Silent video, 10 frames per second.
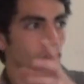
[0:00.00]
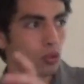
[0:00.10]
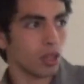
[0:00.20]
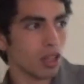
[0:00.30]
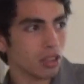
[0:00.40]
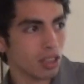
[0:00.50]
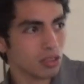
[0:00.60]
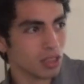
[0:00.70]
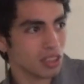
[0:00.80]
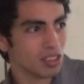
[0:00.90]
to another
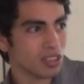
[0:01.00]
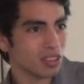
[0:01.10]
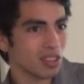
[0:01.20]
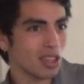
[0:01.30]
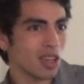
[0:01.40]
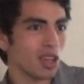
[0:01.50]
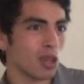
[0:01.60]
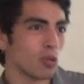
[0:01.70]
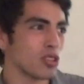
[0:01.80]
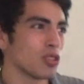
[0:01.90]
context
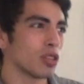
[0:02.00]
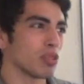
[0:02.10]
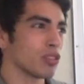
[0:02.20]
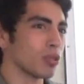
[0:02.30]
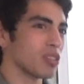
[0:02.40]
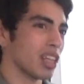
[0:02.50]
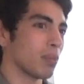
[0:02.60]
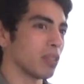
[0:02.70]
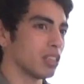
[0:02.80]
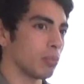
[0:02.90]
in which the results
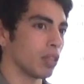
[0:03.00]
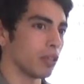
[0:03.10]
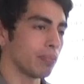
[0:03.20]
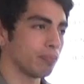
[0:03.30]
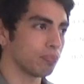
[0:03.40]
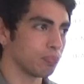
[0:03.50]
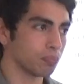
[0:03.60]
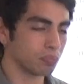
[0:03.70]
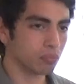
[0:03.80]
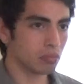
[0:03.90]
can be similar.
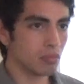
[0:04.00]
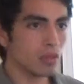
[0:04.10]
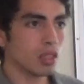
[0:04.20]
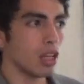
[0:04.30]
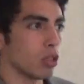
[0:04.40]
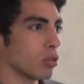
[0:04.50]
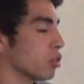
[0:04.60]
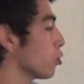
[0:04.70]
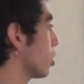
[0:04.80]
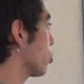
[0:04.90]
In order
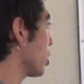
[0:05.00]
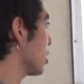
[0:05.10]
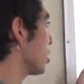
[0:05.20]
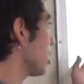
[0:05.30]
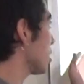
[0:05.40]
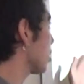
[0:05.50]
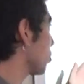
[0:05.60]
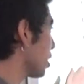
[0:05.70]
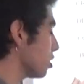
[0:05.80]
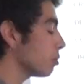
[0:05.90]
to address this
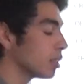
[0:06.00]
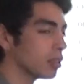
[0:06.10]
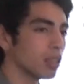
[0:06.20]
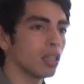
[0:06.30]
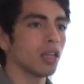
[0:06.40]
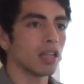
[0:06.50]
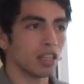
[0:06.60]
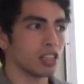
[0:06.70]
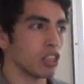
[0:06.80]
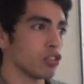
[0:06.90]
criterion, it
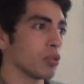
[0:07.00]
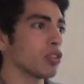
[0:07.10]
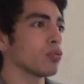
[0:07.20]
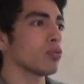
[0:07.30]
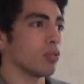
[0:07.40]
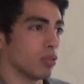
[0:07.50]
is necessary to,